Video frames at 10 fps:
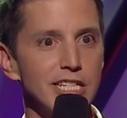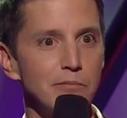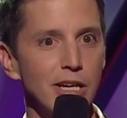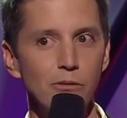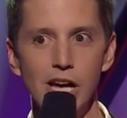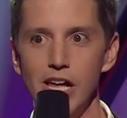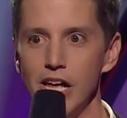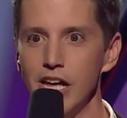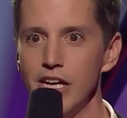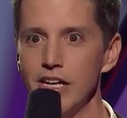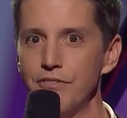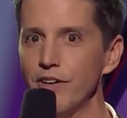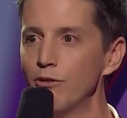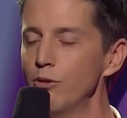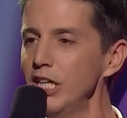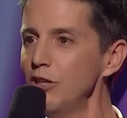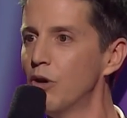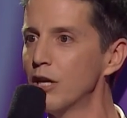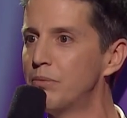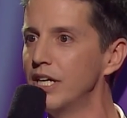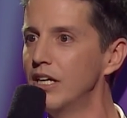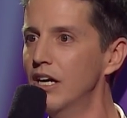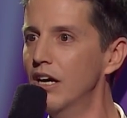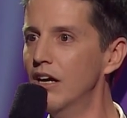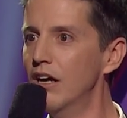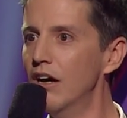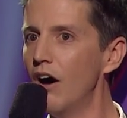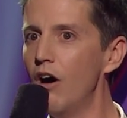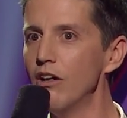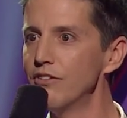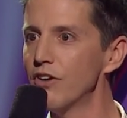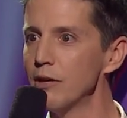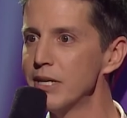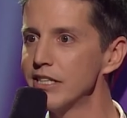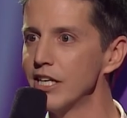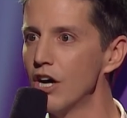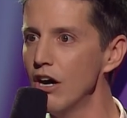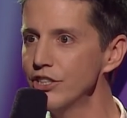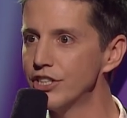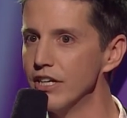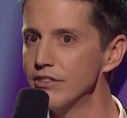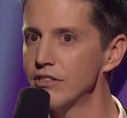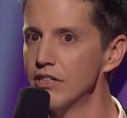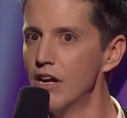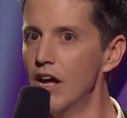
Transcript: I'm like, well, if I really wanna be all environmentally conscious,